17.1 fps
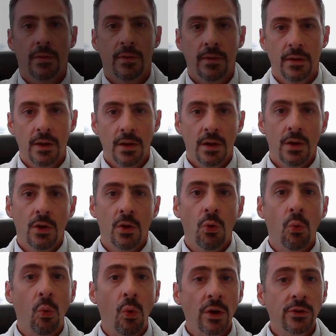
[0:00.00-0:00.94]
Once we've
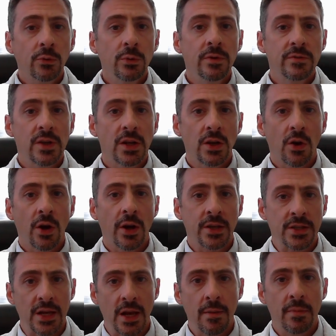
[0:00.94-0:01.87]
done our
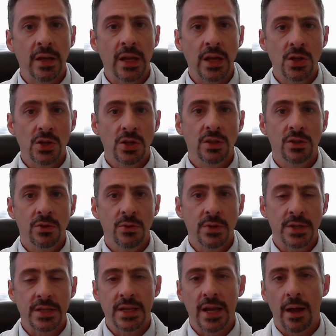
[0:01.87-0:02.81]
examination to establish
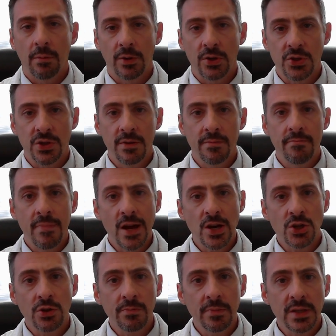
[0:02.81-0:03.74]
the measurements
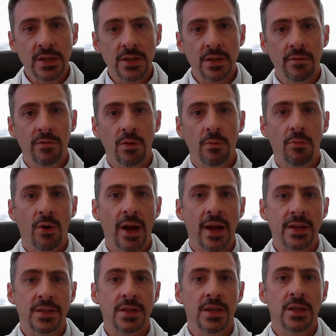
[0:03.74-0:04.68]
of the breast, as
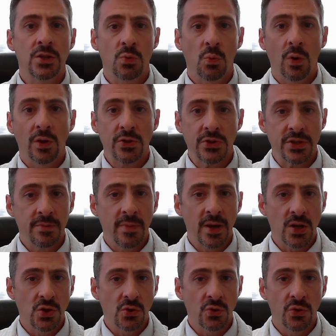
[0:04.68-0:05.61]
well as to make sure that there
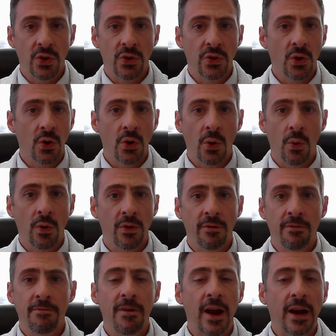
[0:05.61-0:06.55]
are no other
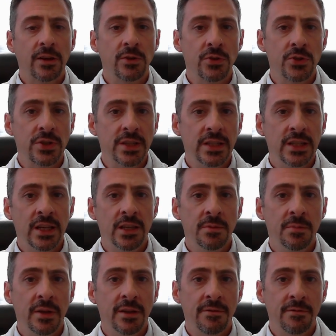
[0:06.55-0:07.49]
factors that need to be
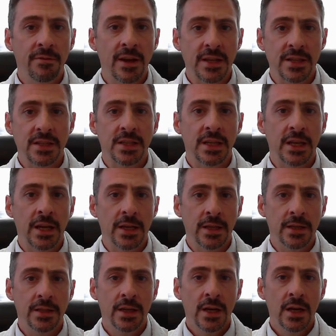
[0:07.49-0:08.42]
investigated
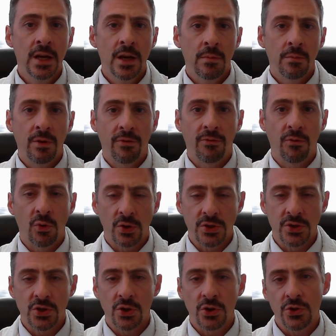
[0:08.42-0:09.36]
before surgery,
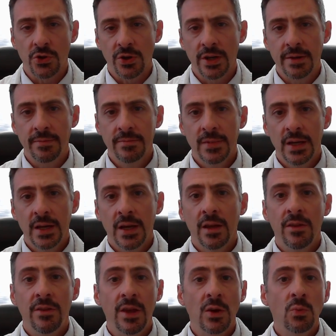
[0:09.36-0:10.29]
then we
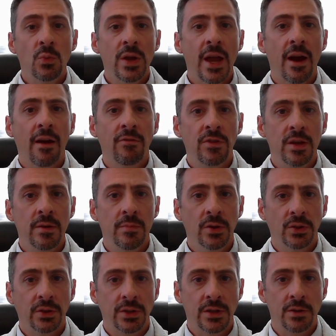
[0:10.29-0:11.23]
have the ability to
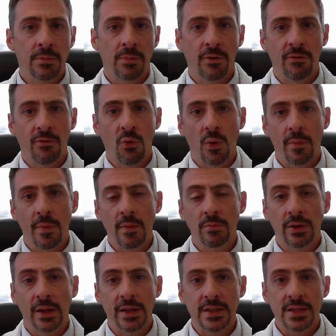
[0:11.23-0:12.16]
perform implant
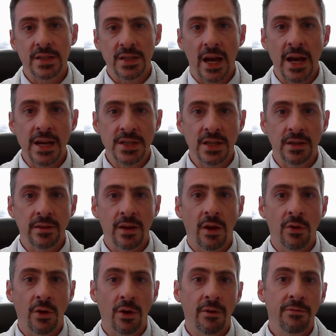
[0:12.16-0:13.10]
sizing. Now, there are a few
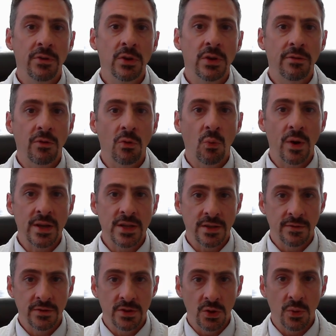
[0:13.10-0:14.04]
different ways of doing
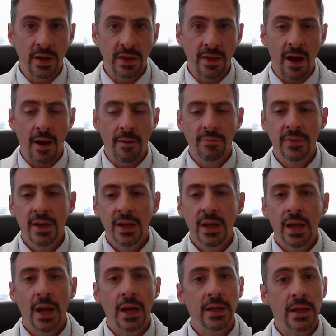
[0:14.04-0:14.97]
that, and
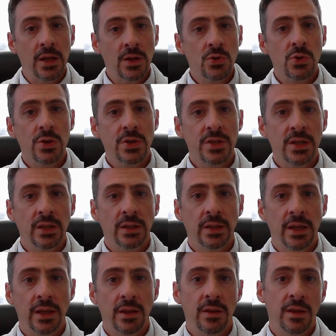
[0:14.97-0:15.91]
interestingly, the
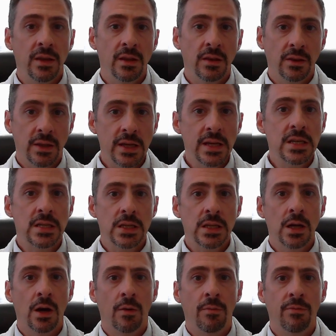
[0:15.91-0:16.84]
least helpful
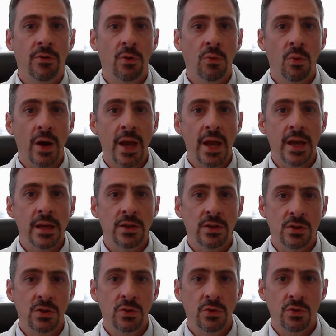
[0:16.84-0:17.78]
way is to try
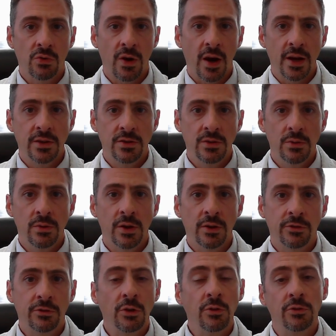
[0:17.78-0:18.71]
to
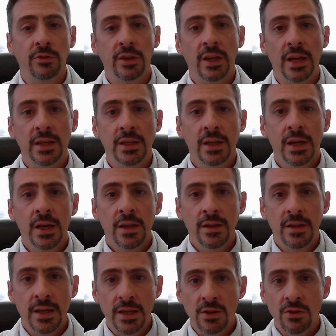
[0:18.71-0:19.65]
associate the
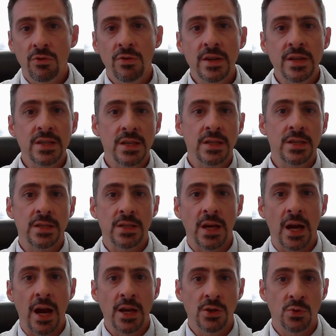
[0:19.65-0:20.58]
increase in size with a
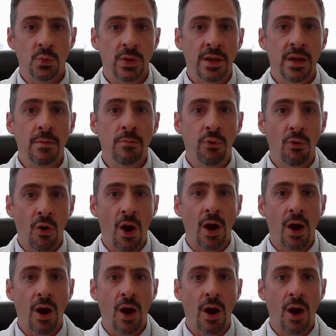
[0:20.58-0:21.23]
bra cup.